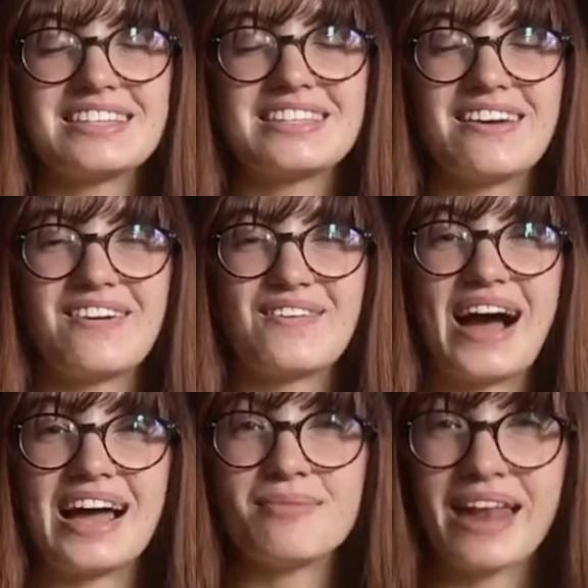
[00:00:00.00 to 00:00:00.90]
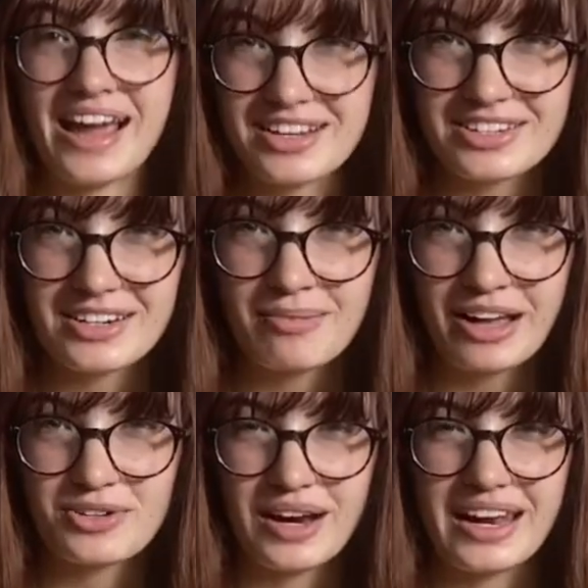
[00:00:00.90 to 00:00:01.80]
So I'm an actor by
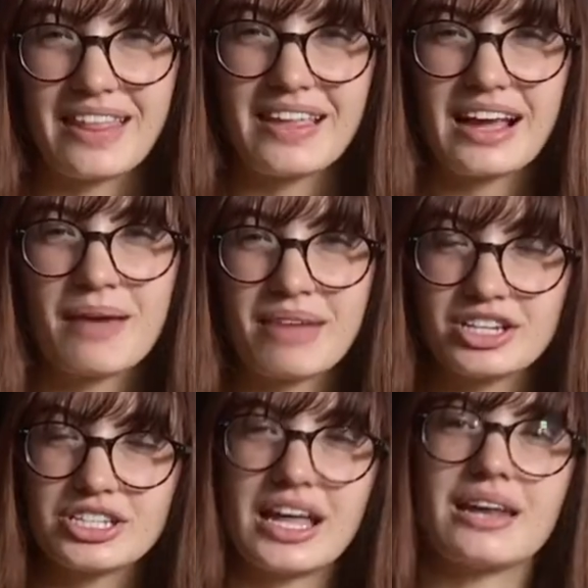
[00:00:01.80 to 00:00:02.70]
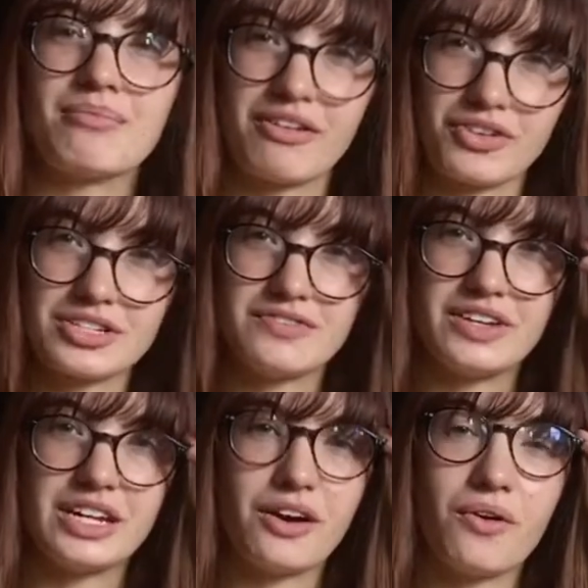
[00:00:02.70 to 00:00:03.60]
trade. I think I mentioned that in my first
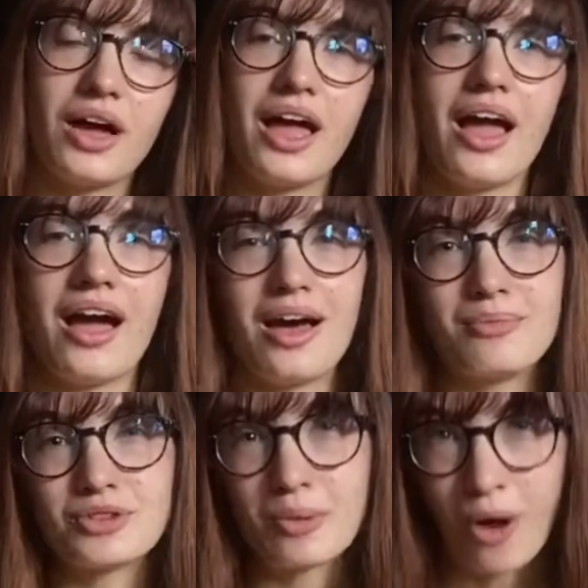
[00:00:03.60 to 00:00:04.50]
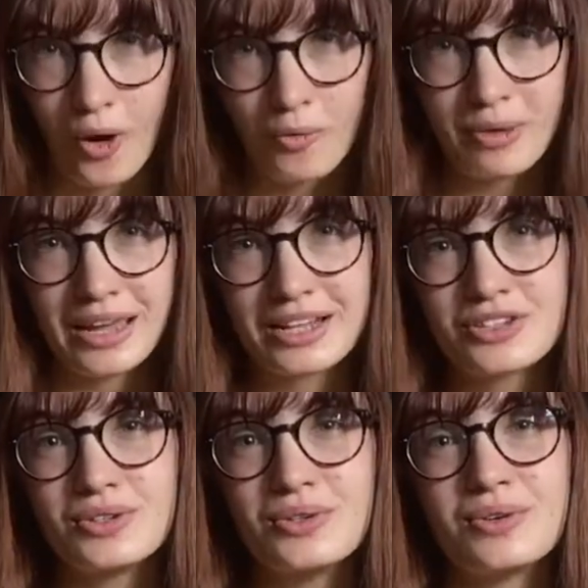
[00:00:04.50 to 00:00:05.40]
video, so I'm hoping
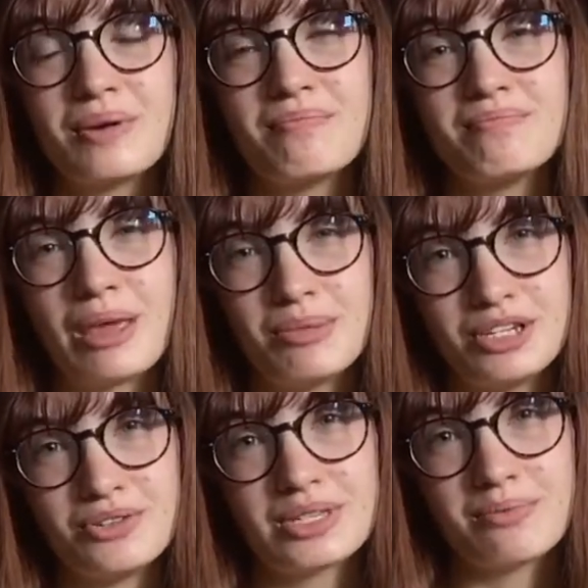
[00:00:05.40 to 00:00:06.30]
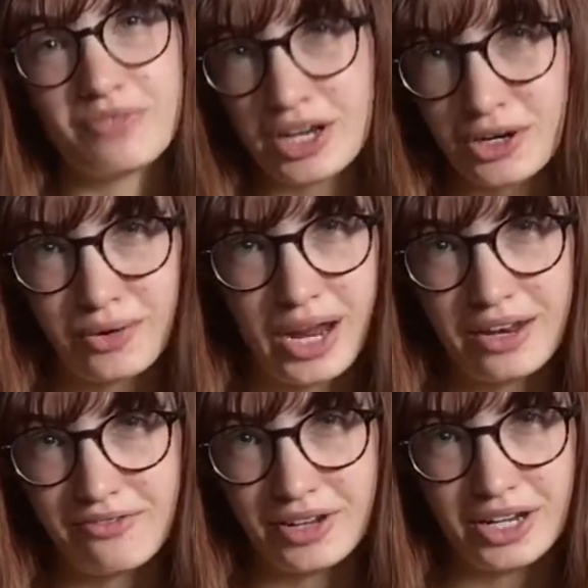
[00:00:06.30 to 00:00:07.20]
to maybe do some fun and
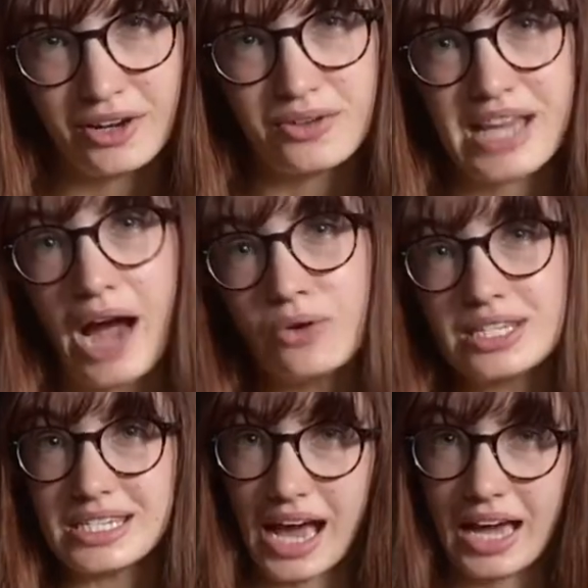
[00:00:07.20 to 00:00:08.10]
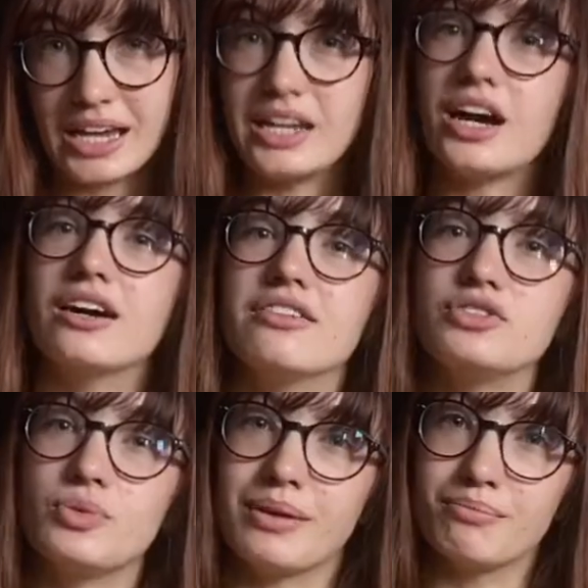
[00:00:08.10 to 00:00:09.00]
creative videos outside of
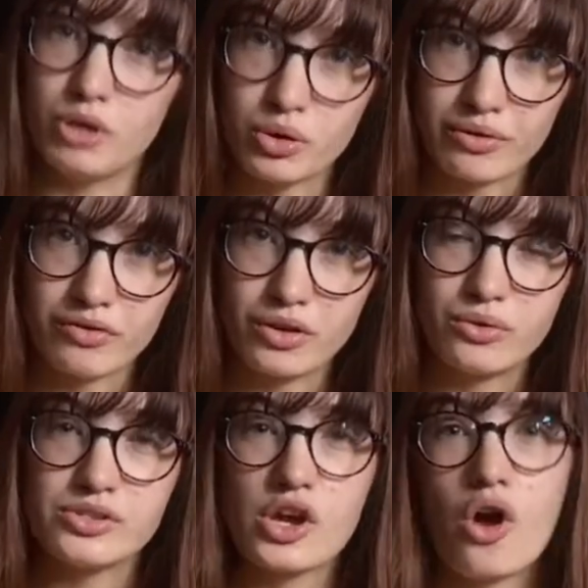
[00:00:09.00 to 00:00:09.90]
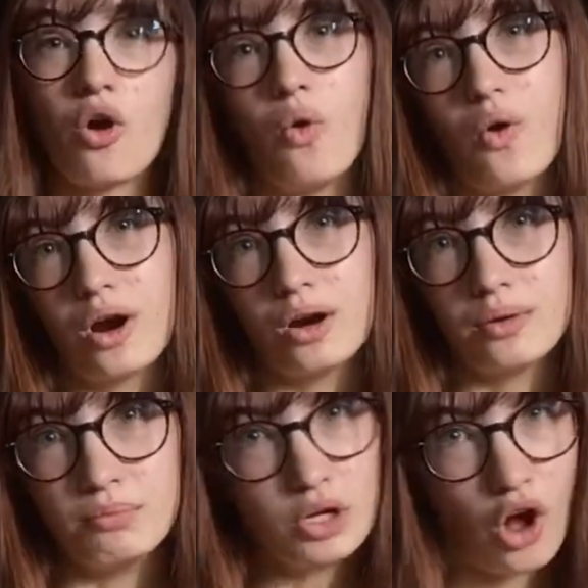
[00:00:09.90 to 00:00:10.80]
doing book reviews or
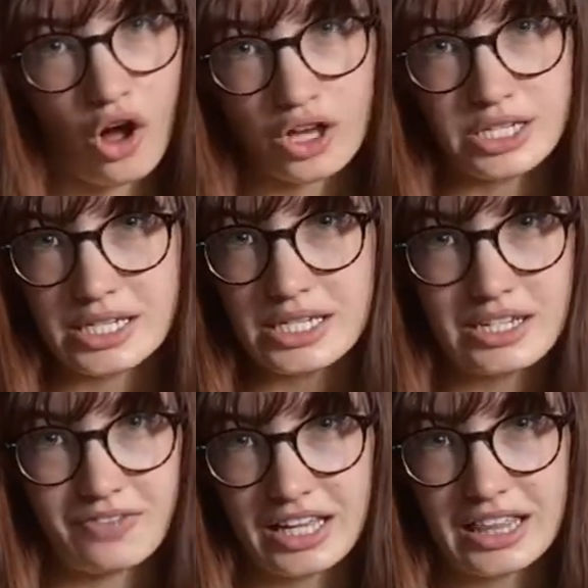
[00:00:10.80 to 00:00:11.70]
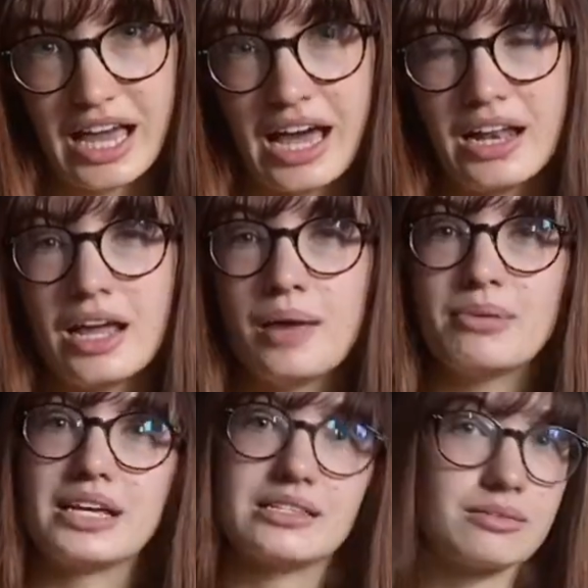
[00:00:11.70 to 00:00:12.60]
book hauls and stuff like that,
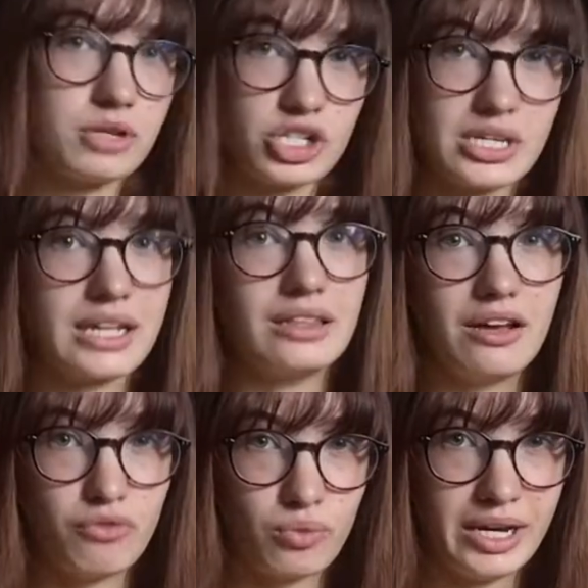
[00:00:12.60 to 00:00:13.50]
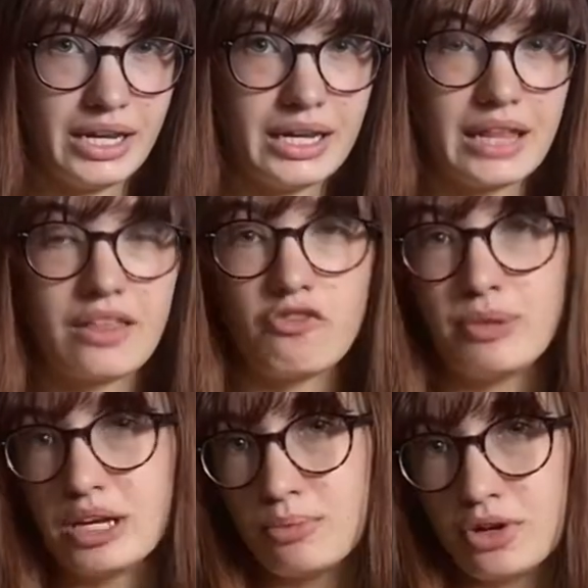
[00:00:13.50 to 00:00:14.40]
because as much as I love reading and love
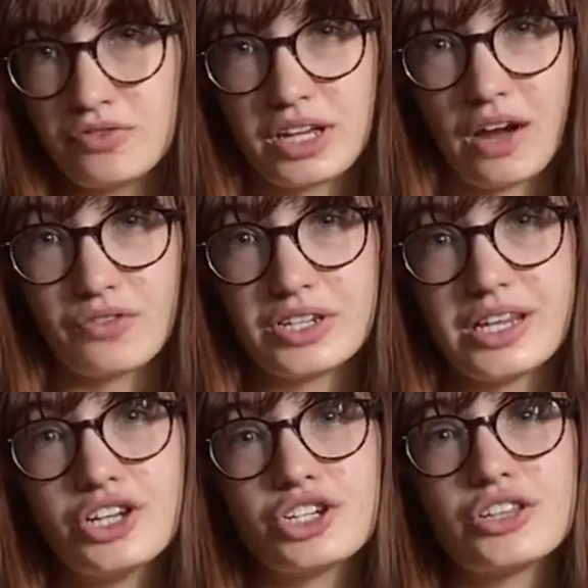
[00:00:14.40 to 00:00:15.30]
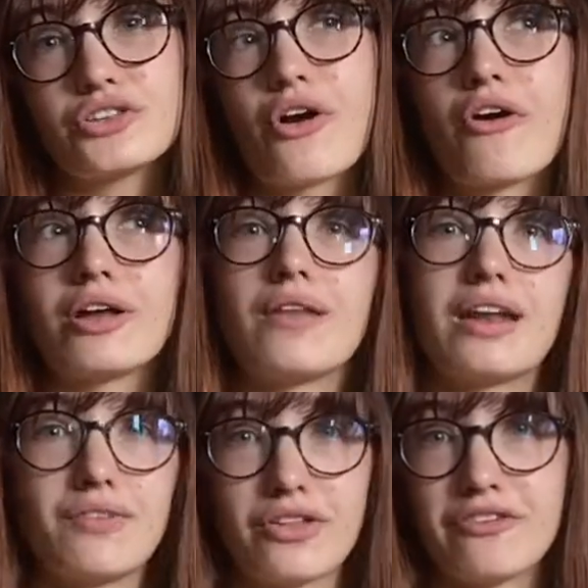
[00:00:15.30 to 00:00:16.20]
being a part of the conversation, there are a lot
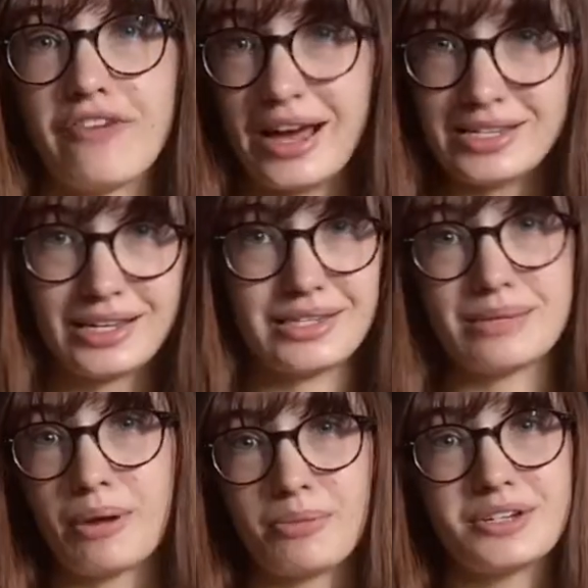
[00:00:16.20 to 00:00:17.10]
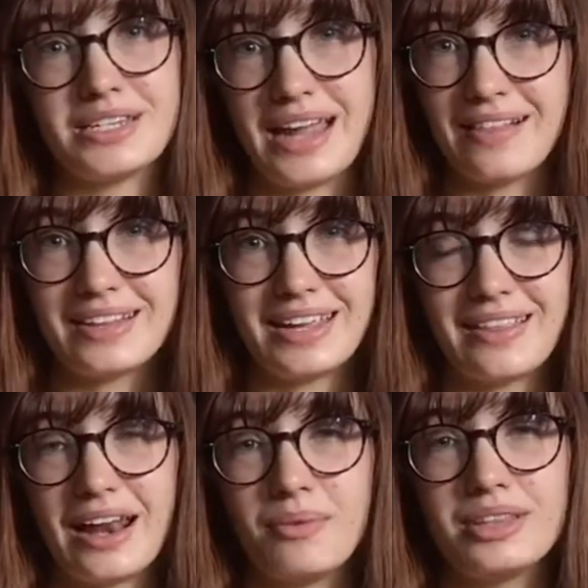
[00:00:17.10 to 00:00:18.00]
of other facets to my personality
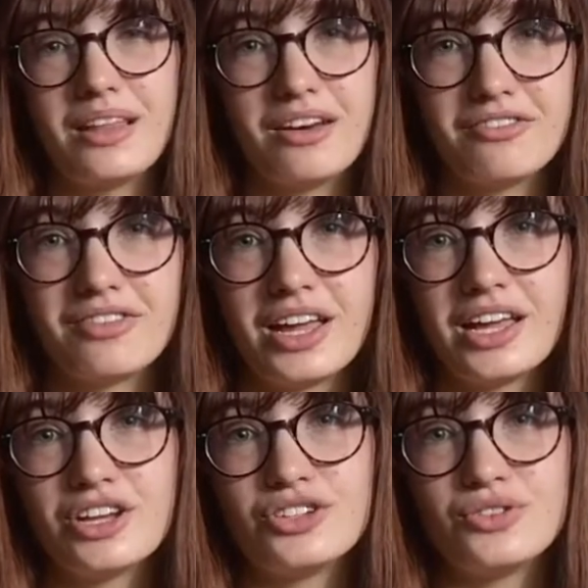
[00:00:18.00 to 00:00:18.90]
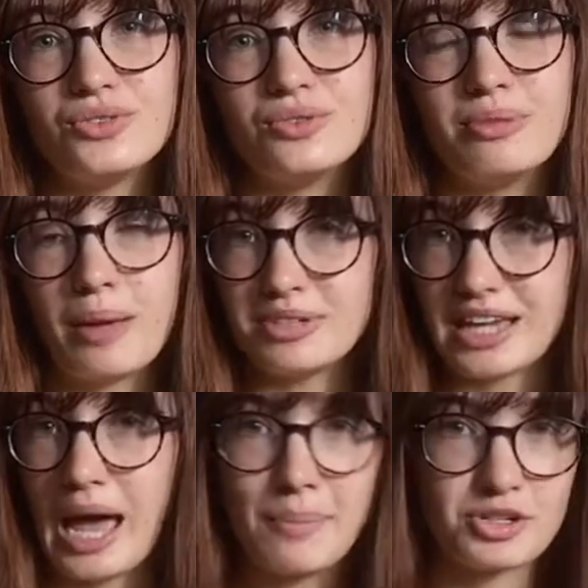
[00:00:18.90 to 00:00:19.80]
that I would love to be able to
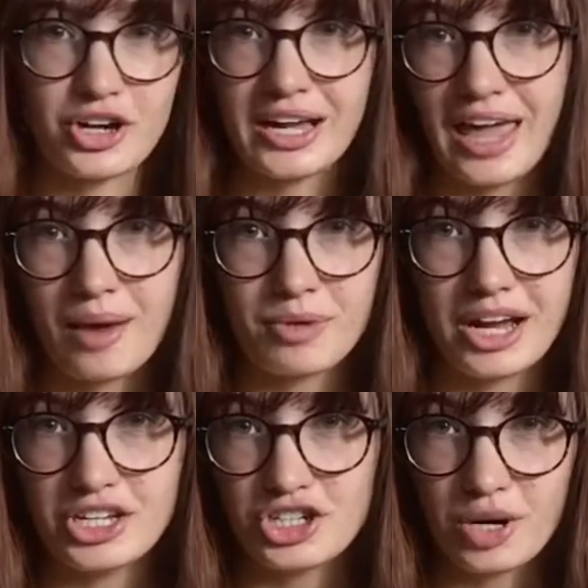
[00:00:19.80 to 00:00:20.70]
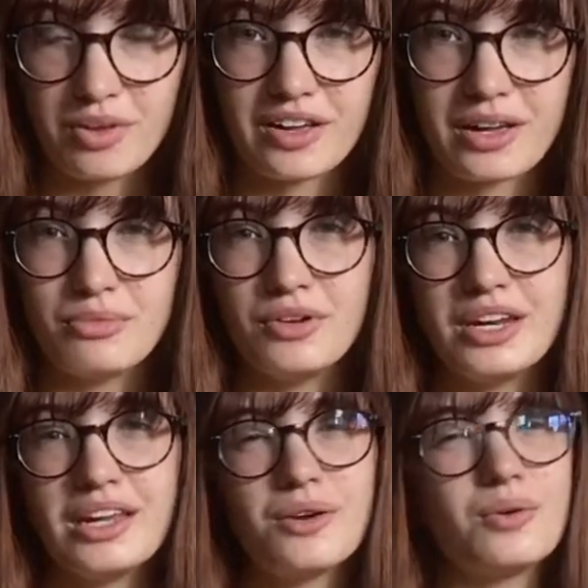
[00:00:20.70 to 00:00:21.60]
capture on camera and share with a
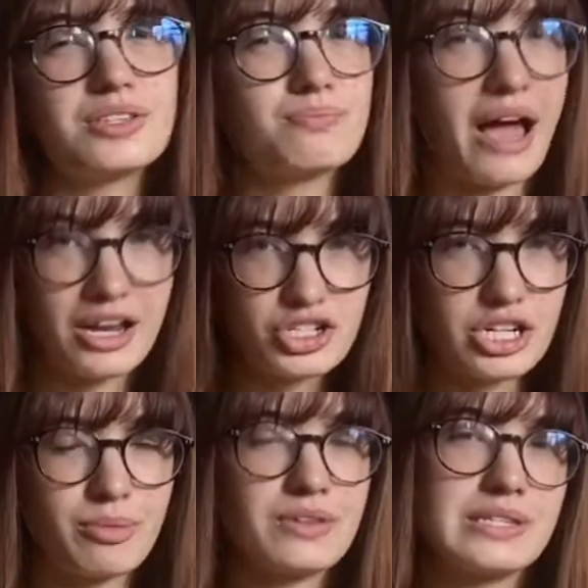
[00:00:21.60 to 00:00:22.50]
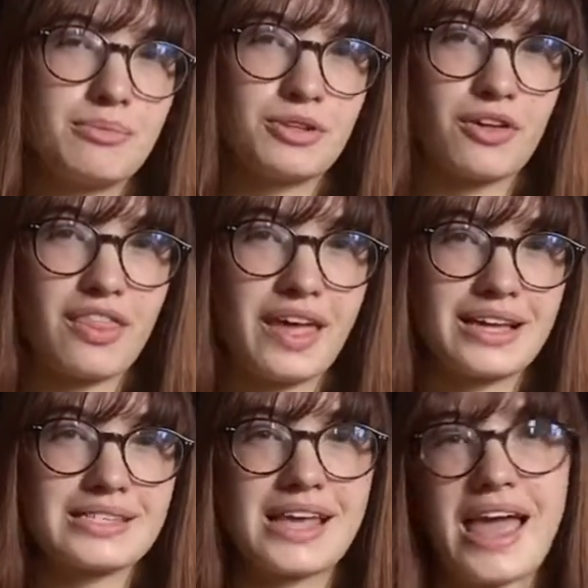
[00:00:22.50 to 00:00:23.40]
community who is passionate about similar things.